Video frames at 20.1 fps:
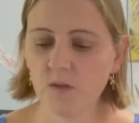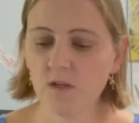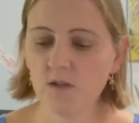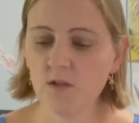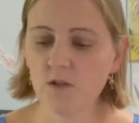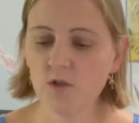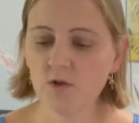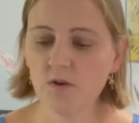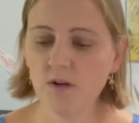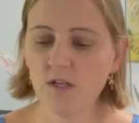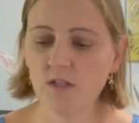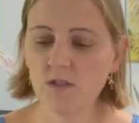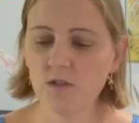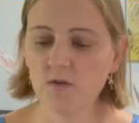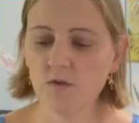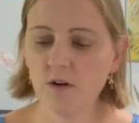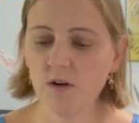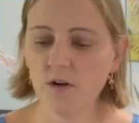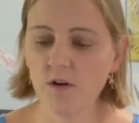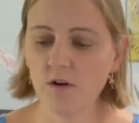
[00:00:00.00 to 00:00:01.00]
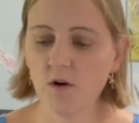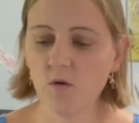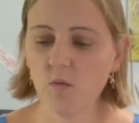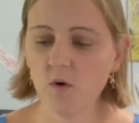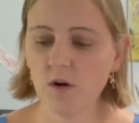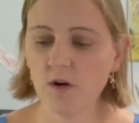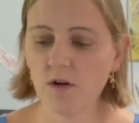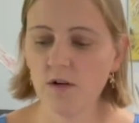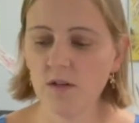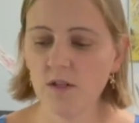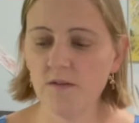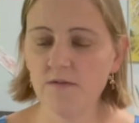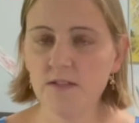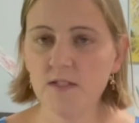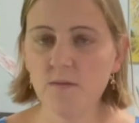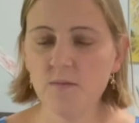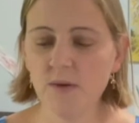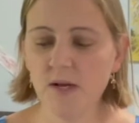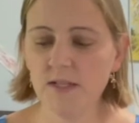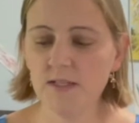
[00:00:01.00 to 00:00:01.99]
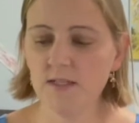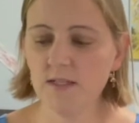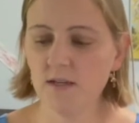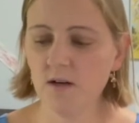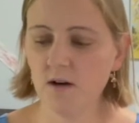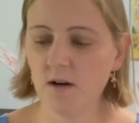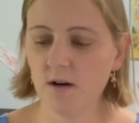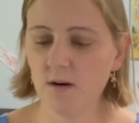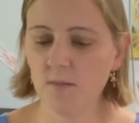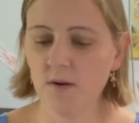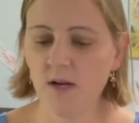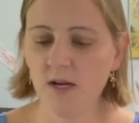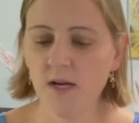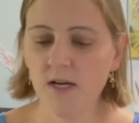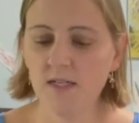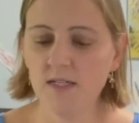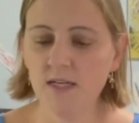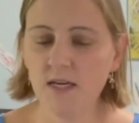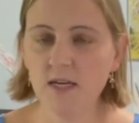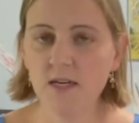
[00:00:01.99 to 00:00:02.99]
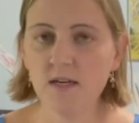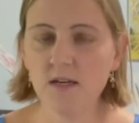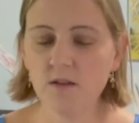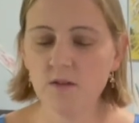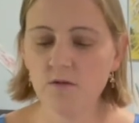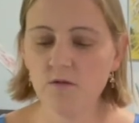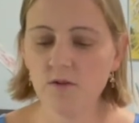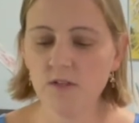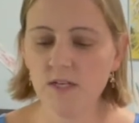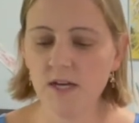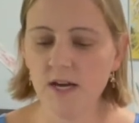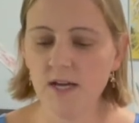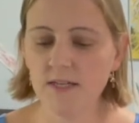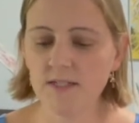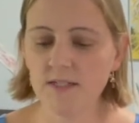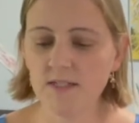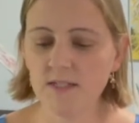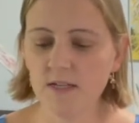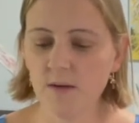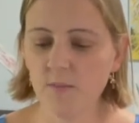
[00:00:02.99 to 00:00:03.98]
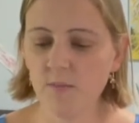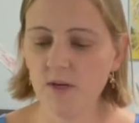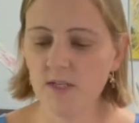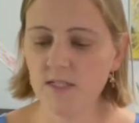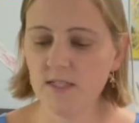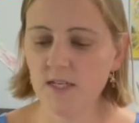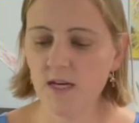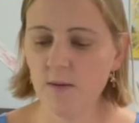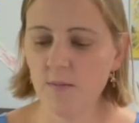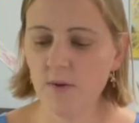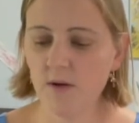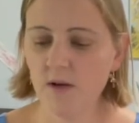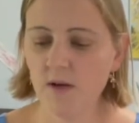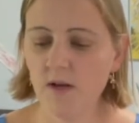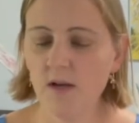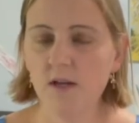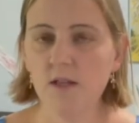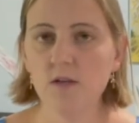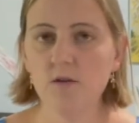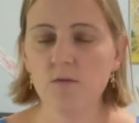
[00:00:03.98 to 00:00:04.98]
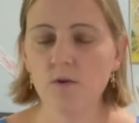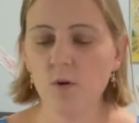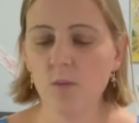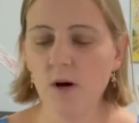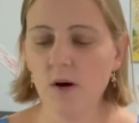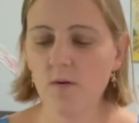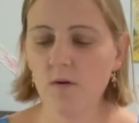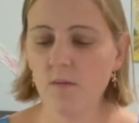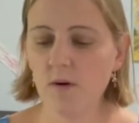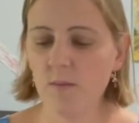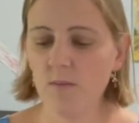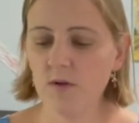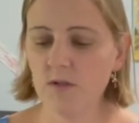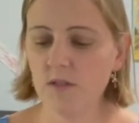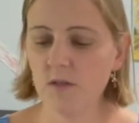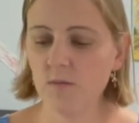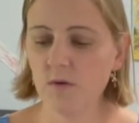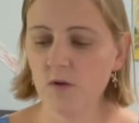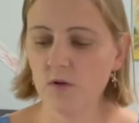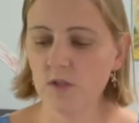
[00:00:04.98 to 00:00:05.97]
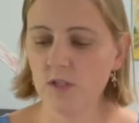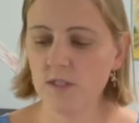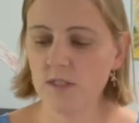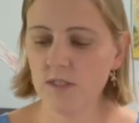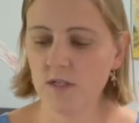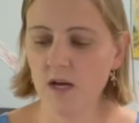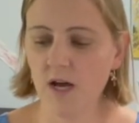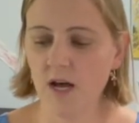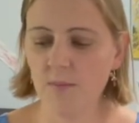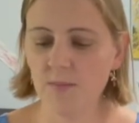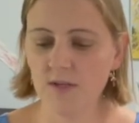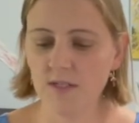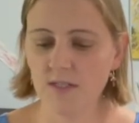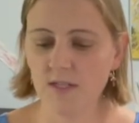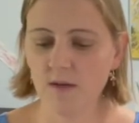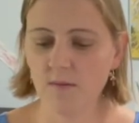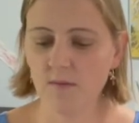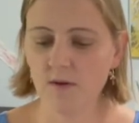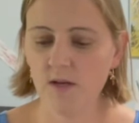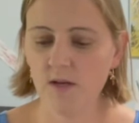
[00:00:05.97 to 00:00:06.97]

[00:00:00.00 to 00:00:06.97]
To train Sawyer, a worker lifts and bends the arm, taking it through a task step by step. The robot remembers the motions and copies them.